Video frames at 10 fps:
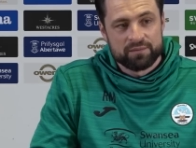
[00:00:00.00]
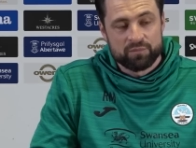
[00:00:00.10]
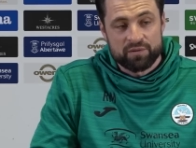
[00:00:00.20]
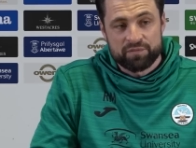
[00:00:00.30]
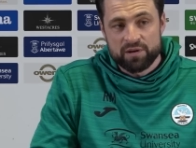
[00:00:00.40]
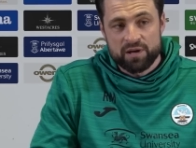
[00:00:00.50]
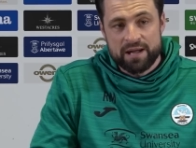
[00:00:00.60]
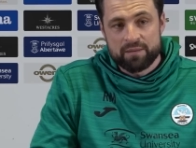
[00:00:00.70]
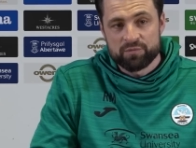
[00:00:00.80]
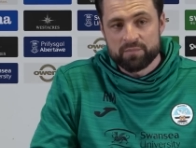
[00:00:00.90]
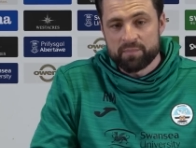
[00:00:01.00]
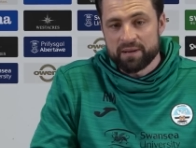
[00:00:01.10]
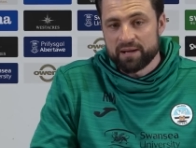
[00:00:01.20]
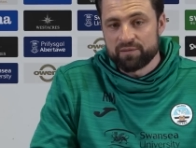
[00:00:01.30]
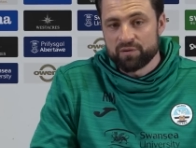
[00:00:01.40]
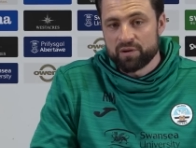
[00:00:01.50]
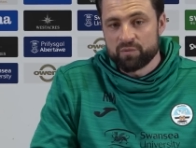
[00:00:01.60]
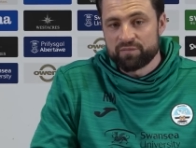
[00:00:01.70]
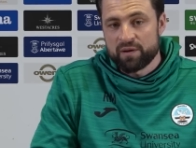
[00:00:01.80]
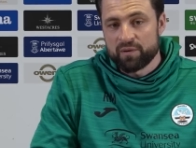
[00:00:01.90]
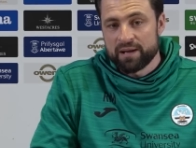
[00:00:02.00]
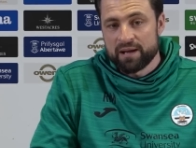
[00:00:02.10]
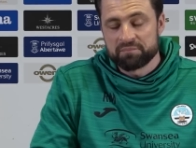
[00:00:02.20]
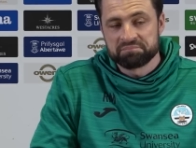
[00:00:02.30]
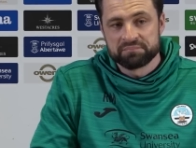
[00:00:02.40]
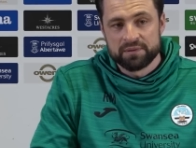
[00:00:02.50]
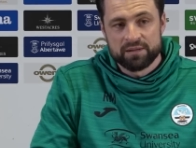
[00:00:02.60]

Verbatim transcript: what I feel I am, with my behaviour, with how I am.